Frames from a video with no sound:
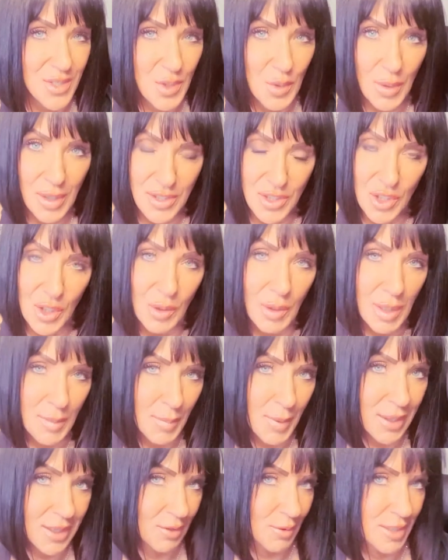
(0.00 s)
who had to go on
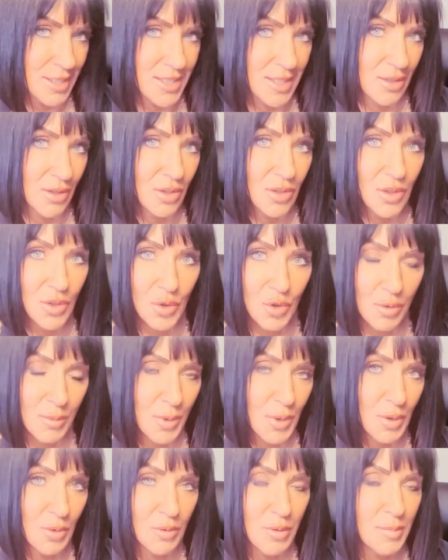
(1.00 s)
bioidentical
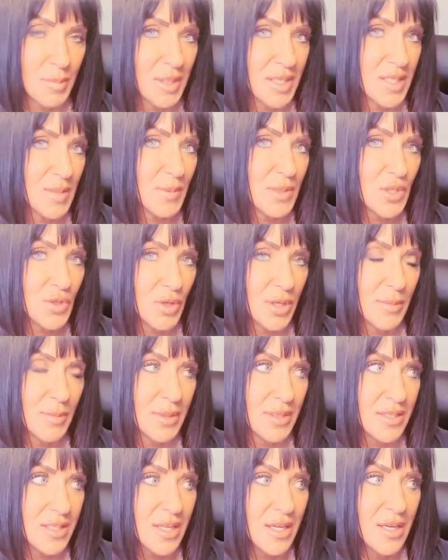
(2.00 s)
hormonal replacement
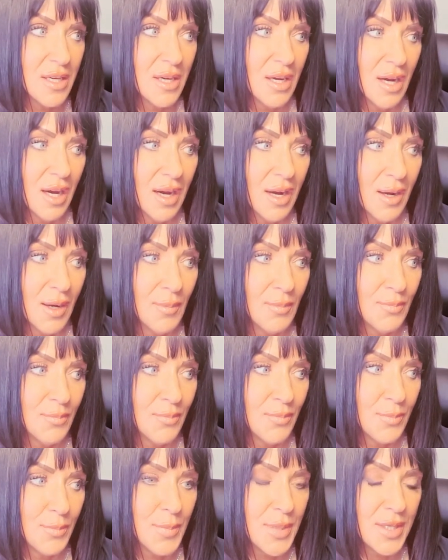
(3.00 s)
treatment um,
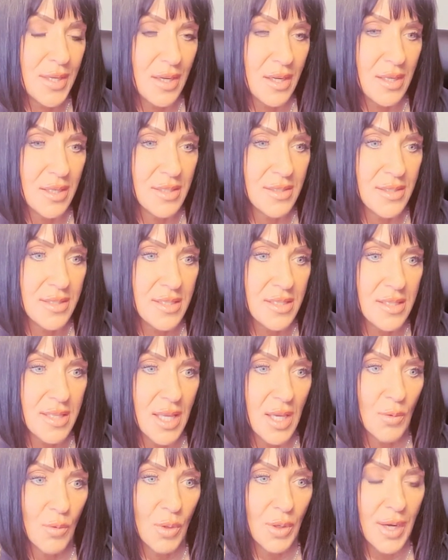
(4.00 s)
because
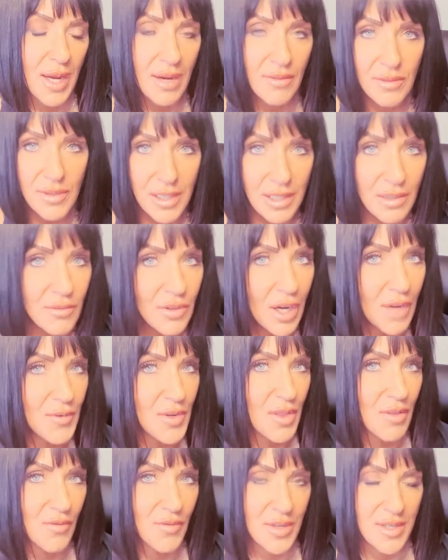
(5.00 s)
they were heavily involved
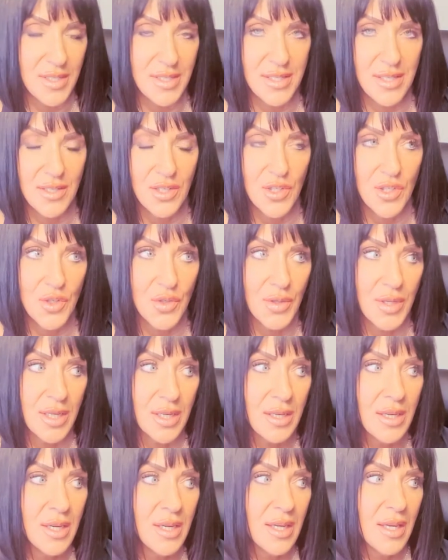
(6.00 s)
in the fitness
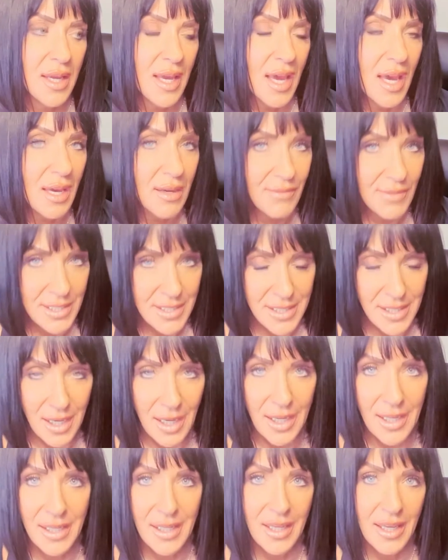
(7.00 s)
industry, heavy
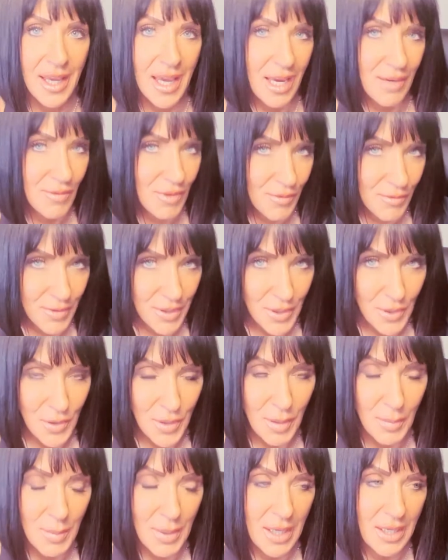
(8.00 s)
dieting, heavy figure
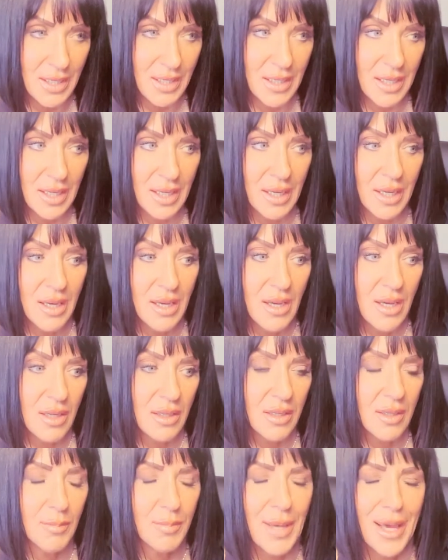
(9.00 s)
competing,
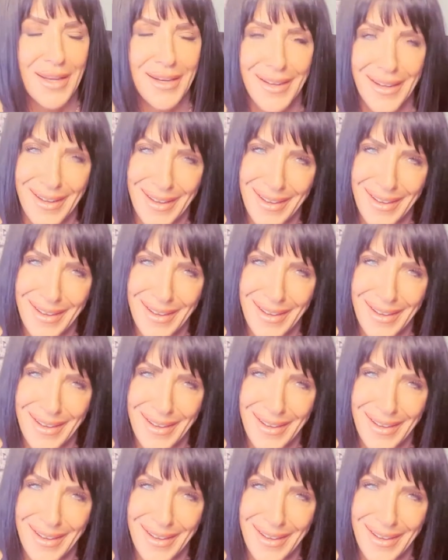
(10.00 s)
competing,